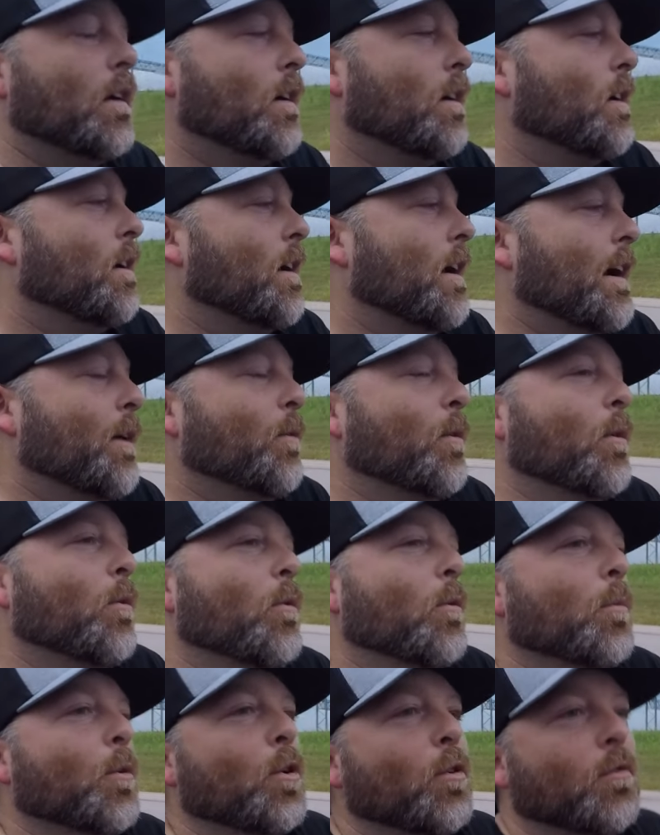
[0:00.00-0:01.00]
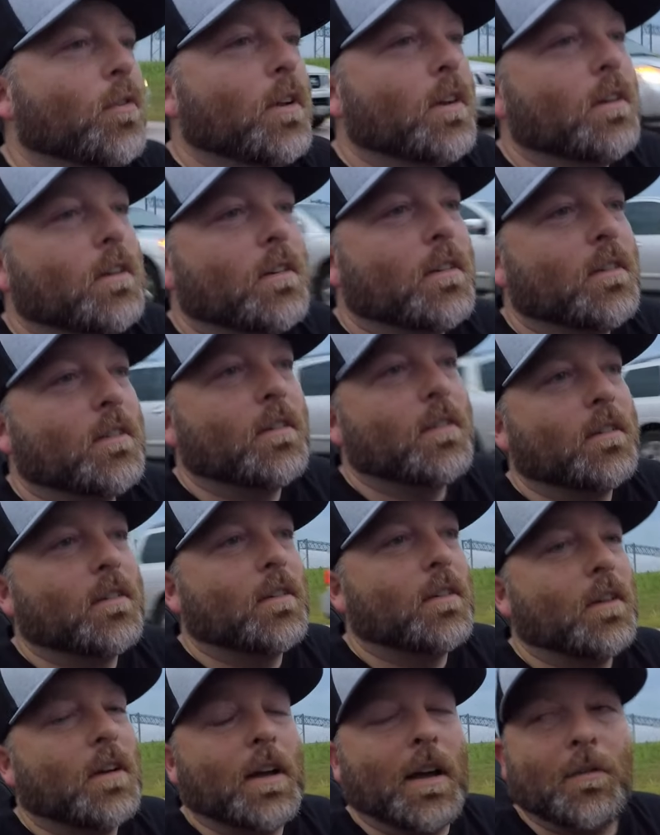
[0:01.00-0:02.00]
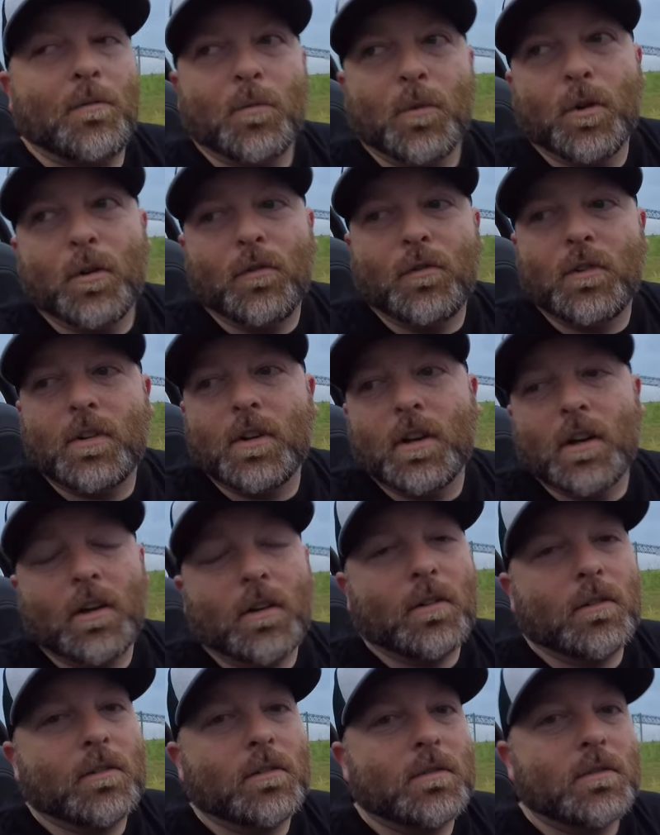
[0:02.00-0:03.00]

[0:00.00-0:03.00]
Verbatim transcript: All right, well, we're moving. I've moved, you know,